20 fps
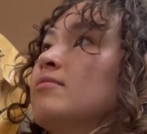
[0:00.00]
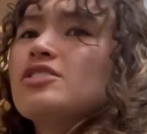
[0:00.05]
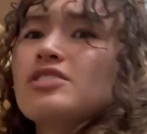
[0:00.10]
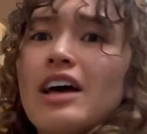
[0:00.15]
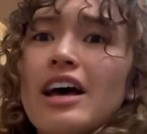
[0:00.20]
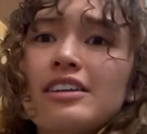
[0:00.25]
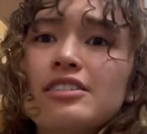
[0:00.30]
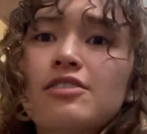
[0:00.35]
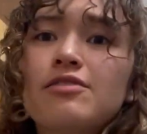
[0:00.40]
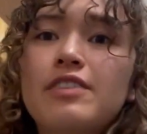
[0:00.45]
So
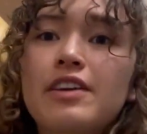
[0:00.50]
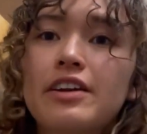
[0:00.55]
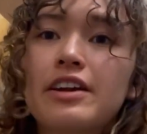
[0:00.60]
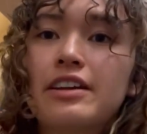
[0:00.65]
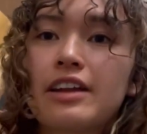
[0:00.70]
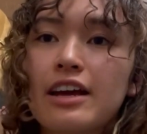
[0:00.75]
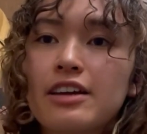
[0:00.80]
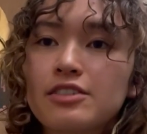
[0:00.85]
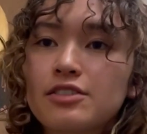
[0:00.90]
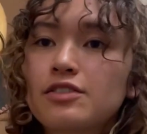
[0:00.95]
it has a very
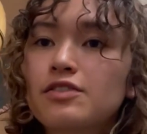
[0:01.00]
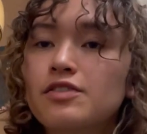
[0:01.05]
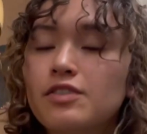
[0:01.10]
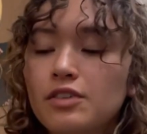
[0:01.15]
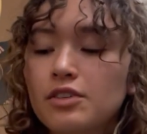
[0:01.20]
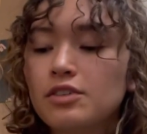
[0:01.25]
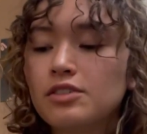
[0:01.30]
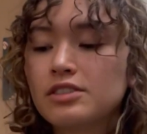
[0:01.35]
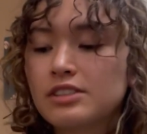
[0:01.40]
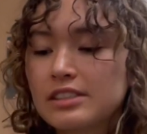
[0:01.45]
nice
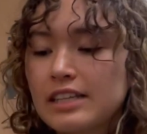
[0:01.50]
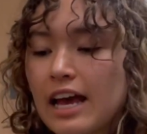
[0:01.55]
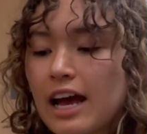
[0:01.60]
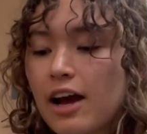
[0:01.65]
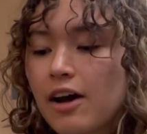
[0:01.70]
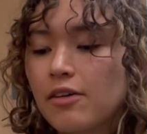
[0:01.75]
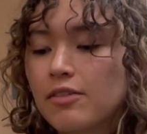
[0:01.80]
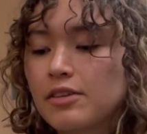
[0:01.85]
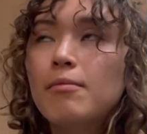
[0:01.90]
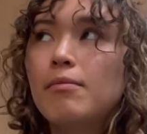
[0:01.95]
full
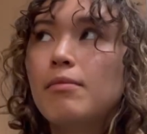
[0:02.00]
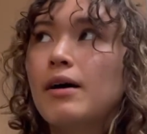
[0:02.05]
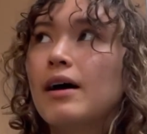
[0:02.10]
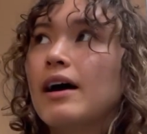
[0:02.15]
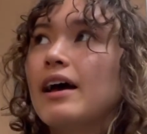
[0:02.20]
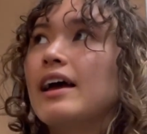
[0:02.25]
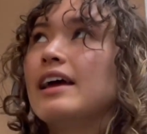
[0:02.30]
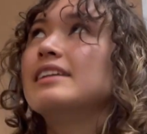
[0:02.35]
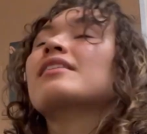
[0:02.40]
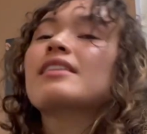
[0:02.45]
sound,
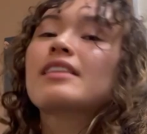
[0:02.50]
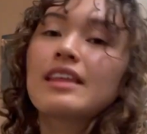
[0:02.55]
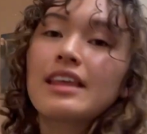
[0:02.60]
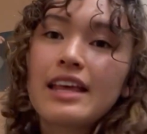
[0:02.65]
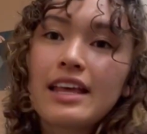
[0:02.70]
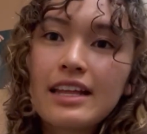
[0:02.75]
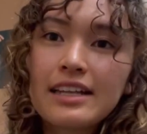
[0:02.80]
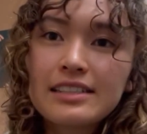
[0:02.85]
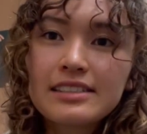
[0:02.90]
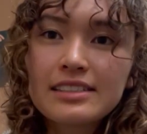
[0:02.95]
but
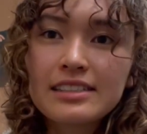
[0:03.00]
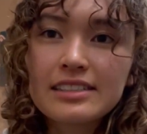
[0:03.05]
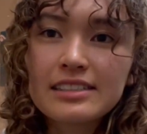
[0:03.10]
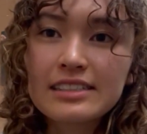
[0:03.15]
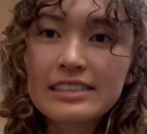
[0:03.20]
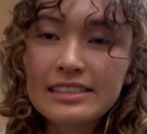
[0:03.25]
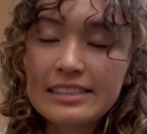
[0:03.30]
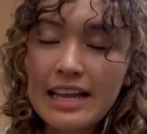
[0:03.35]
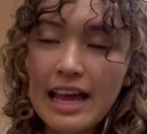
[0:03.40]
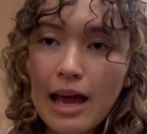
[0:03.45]
it
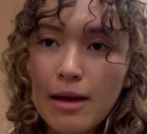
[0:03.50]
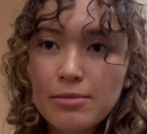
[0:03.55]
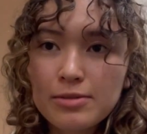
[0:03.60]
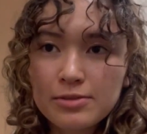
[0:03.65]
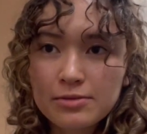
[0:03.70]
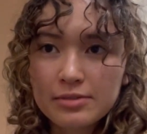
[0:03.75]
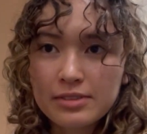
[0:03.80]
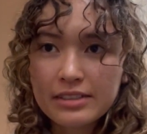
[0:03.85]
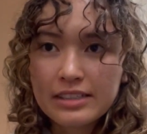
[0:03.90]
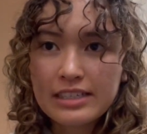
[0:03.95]
snaps
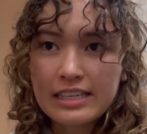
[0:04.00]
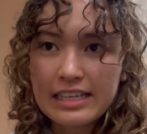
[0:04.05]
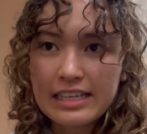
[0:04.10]
really